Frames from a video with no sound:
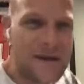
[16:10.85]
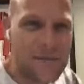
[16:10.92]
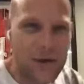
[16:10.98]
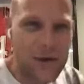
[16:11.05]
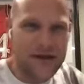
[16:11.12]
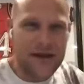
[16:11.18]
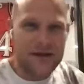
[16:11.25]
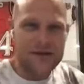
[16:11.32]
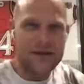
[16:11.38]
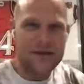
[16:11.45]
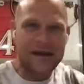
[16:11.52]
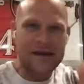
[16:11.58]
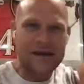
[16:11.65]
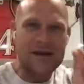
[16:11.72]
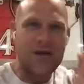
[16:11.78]
but
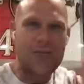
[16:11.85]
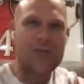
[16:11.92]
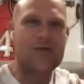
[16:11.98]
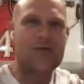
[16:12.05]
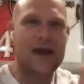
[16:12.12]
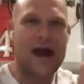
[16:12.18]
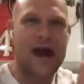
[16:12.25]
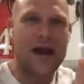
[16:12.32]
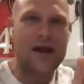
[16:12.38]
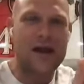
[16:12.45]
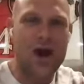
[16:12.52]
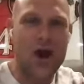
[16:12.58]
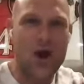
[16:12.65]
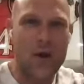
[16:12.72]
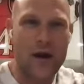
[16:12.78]
the number that I know,